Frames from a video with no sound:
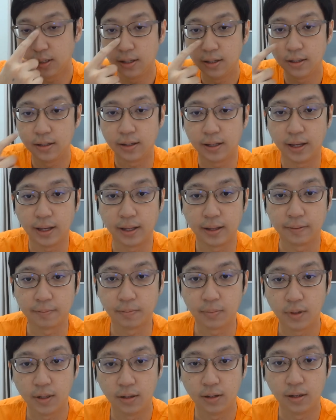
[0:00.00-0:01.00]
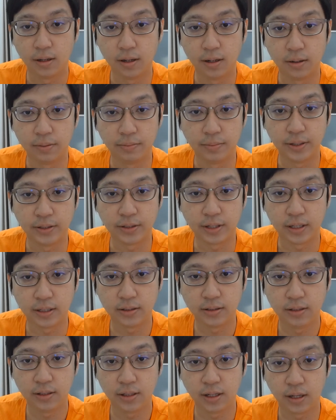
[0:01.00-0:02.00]
And as you can
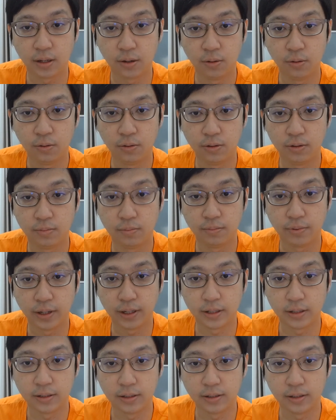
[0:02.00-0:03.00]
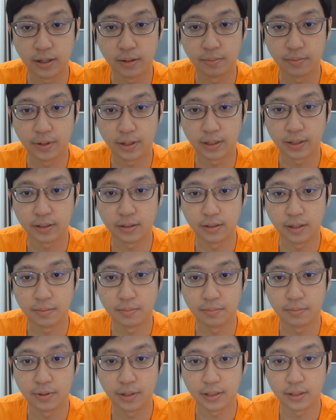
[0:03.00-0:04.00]
see, it can go brighter and brighter
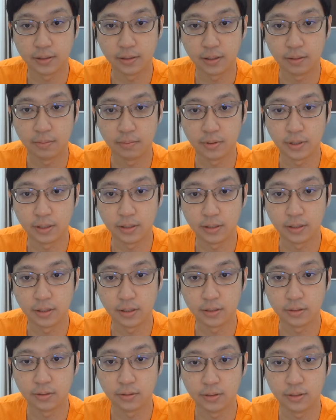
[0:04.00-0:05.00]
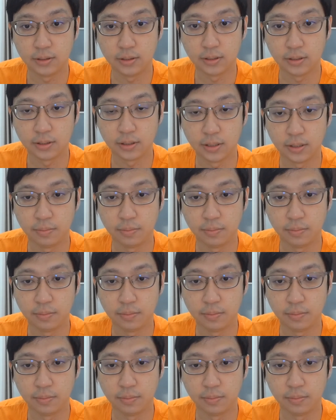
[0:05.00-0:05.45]
and brighter and brighter. So this is the